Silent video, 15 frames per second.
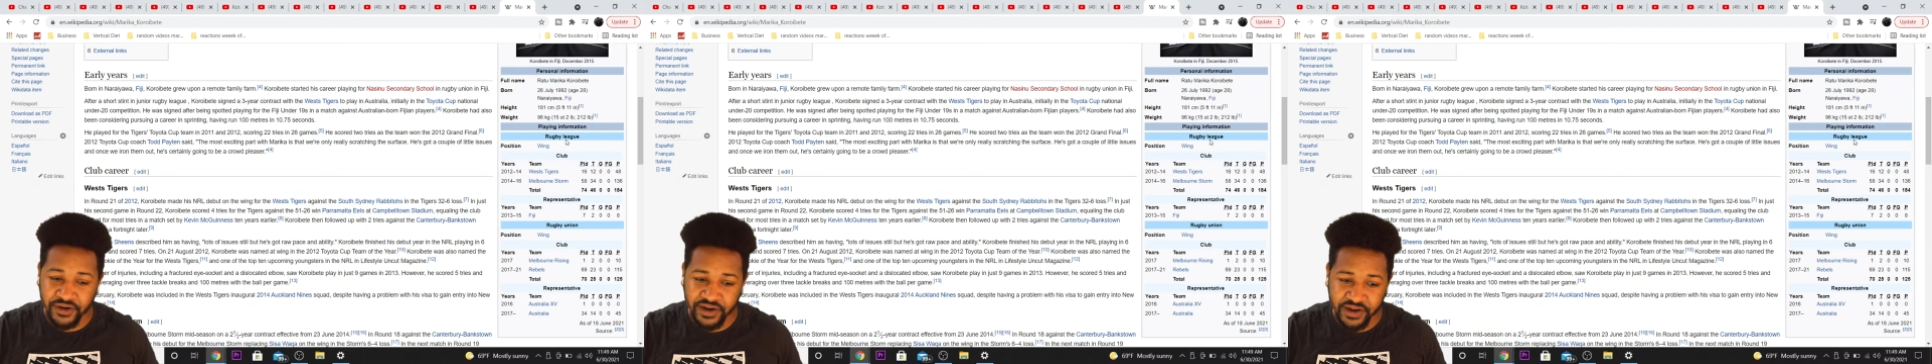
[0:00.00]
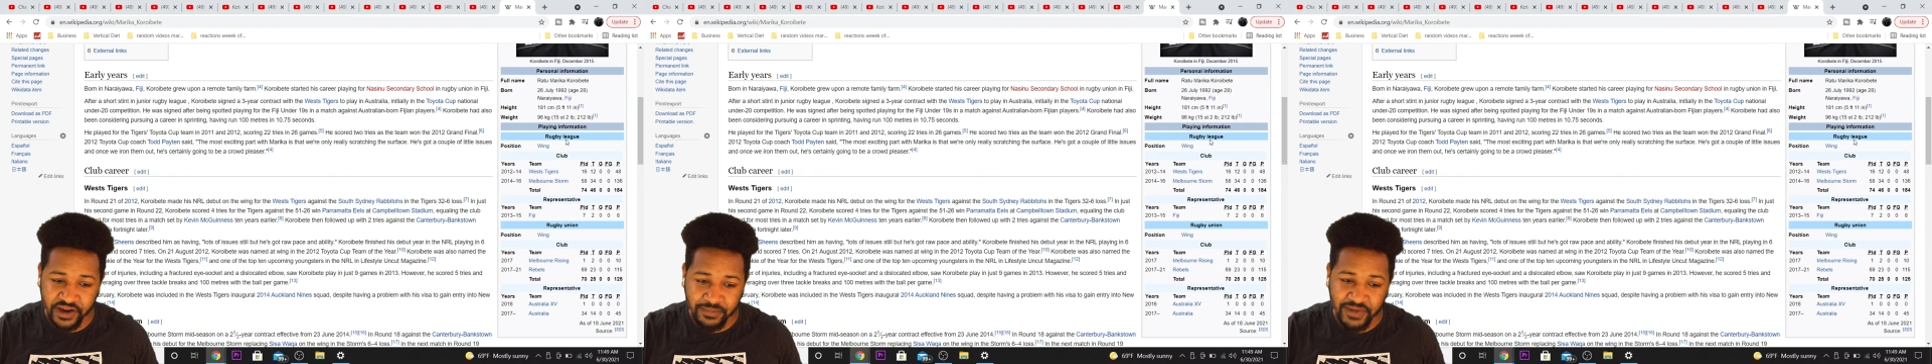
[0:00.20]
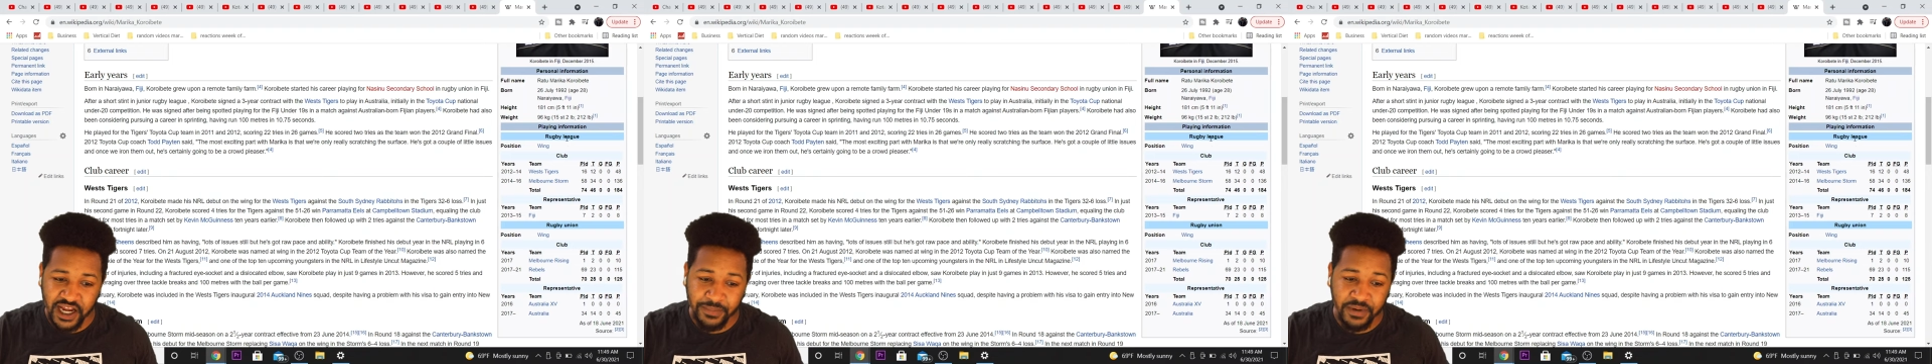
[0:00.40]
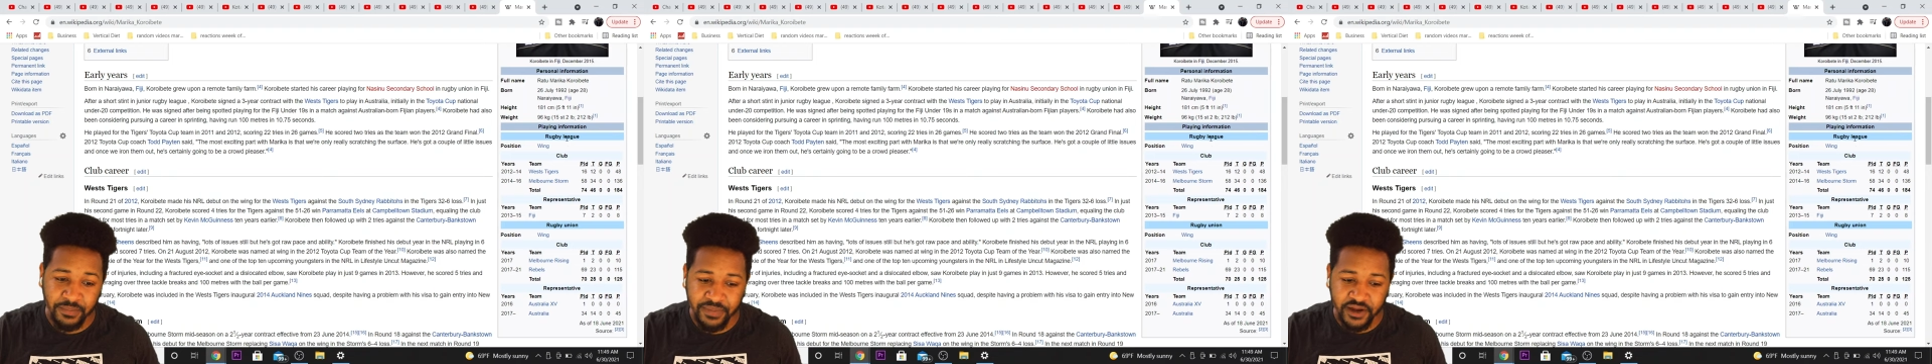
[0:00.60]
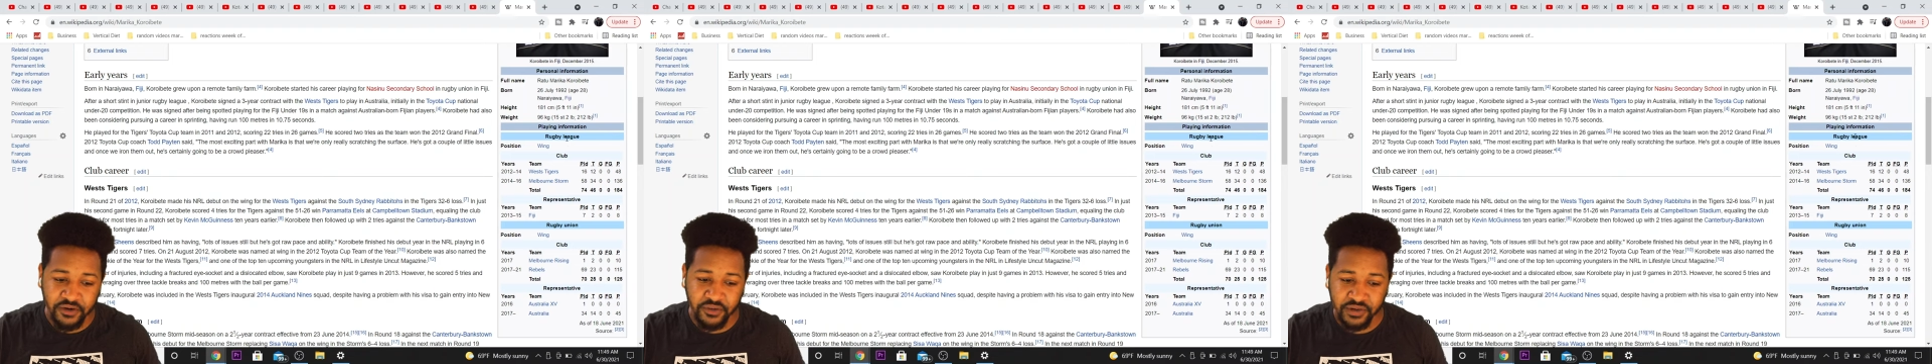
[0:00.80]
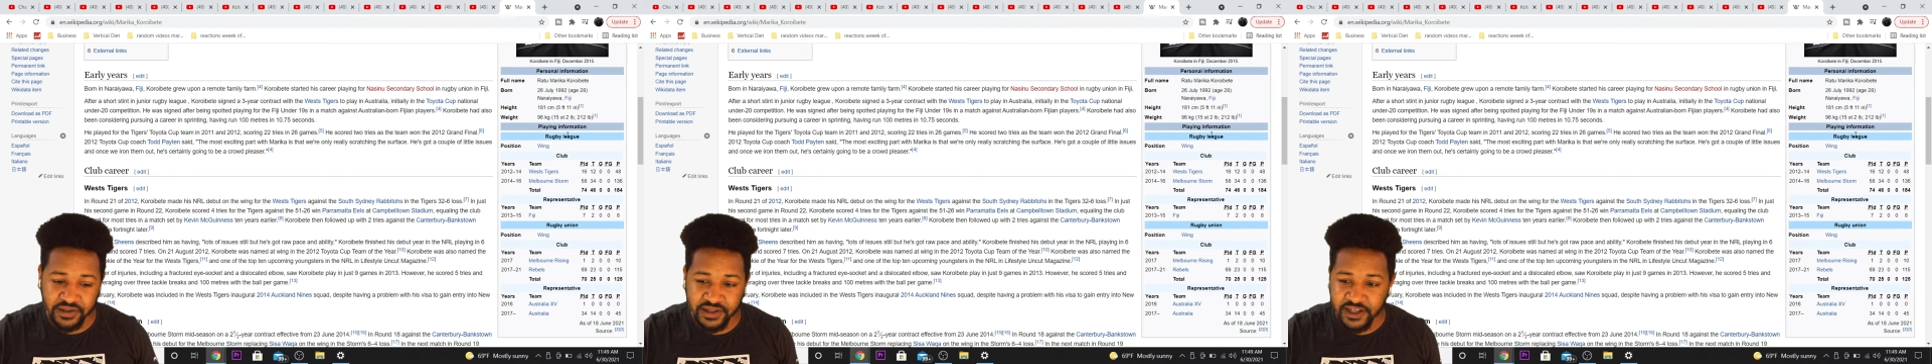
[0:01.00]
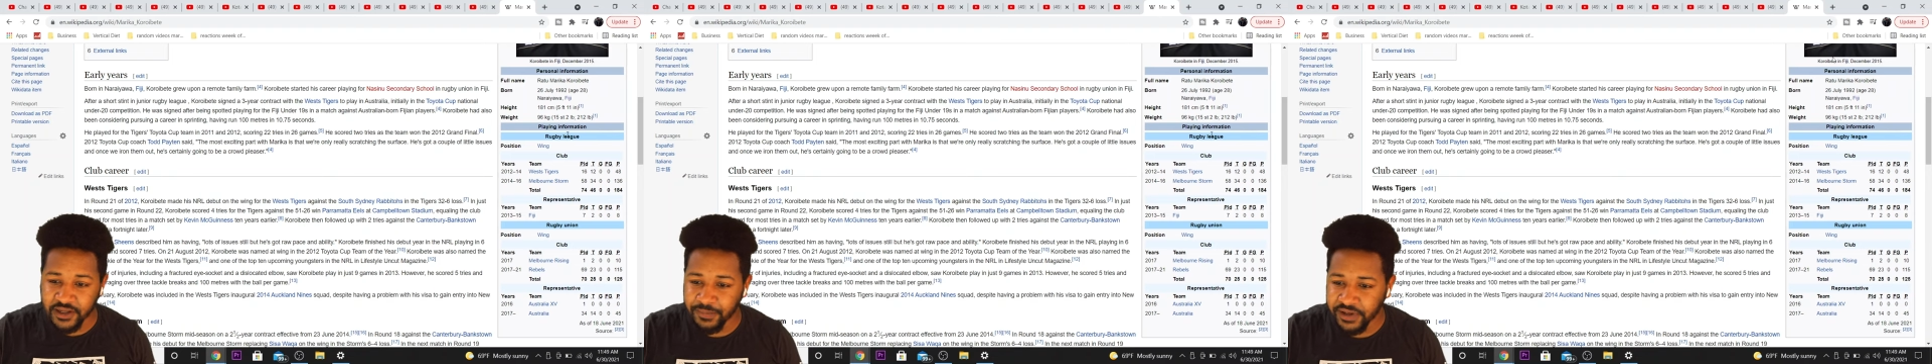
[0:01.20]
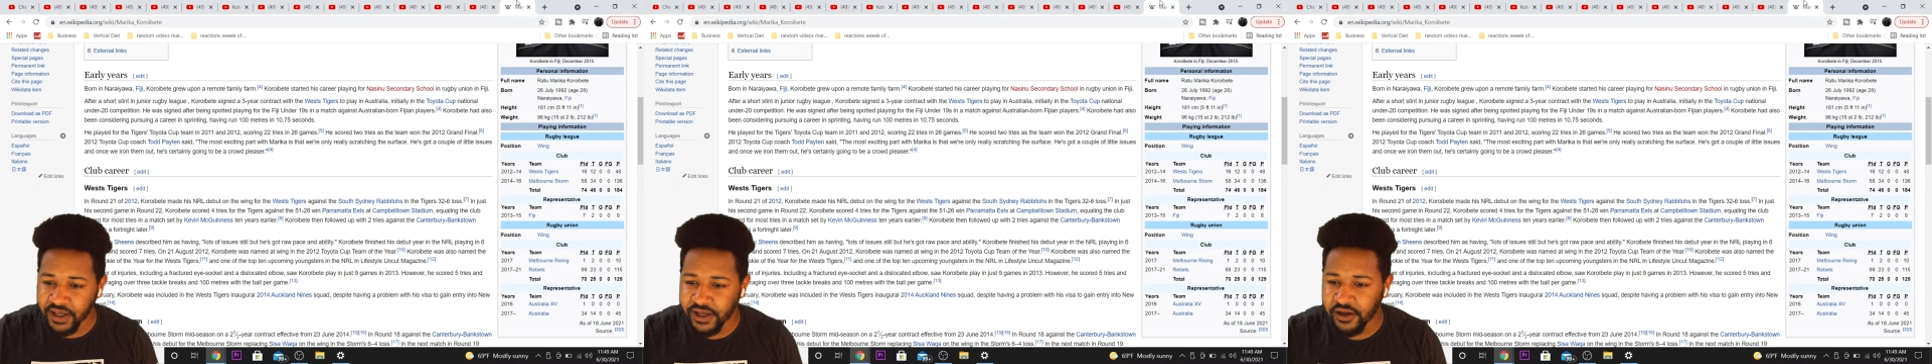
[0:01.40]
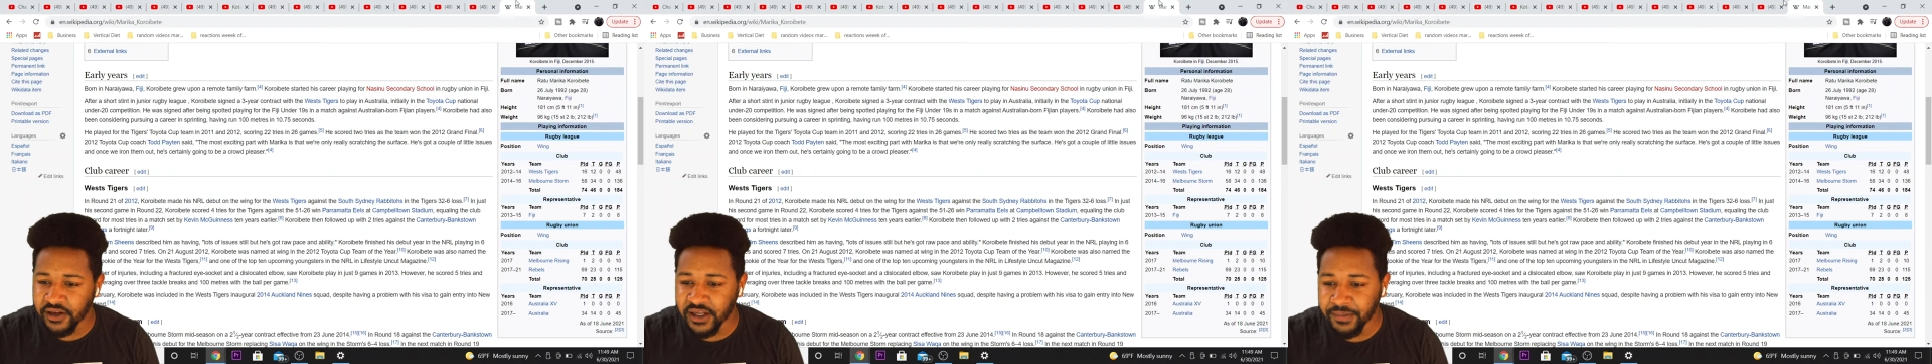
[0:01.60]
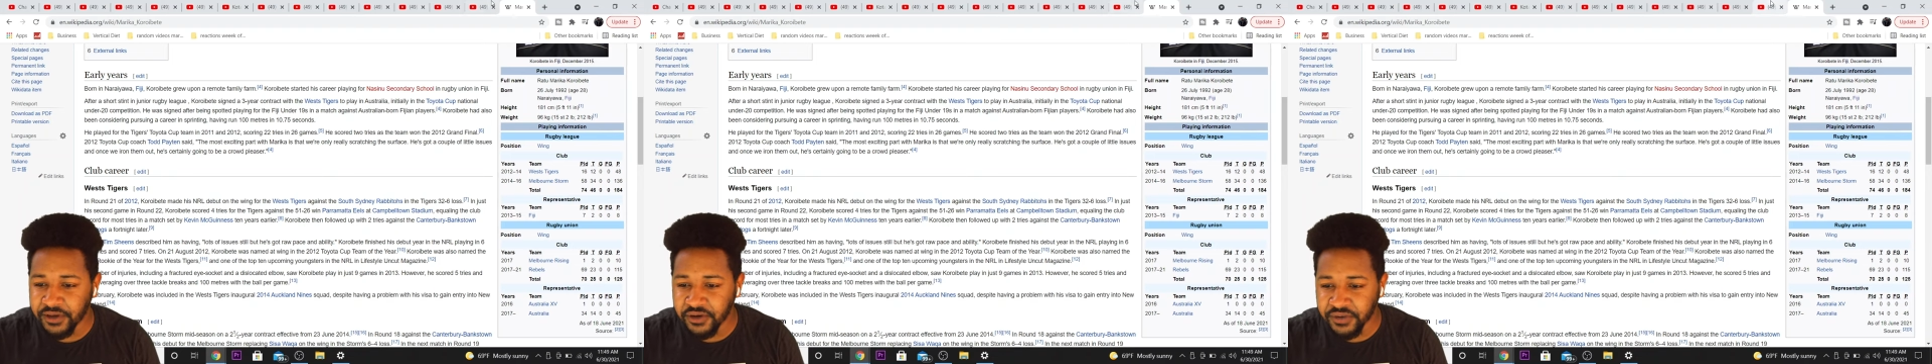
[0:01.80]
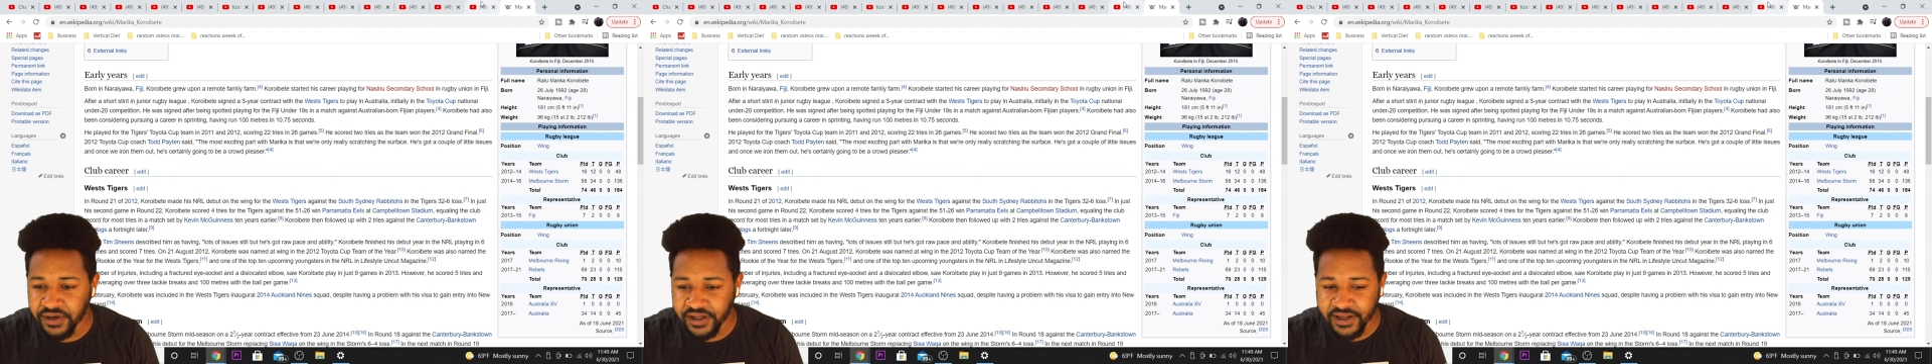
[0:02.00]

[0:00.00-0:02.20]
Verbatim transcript: Uh, might have been better on league. But yeah, y'all let me know in the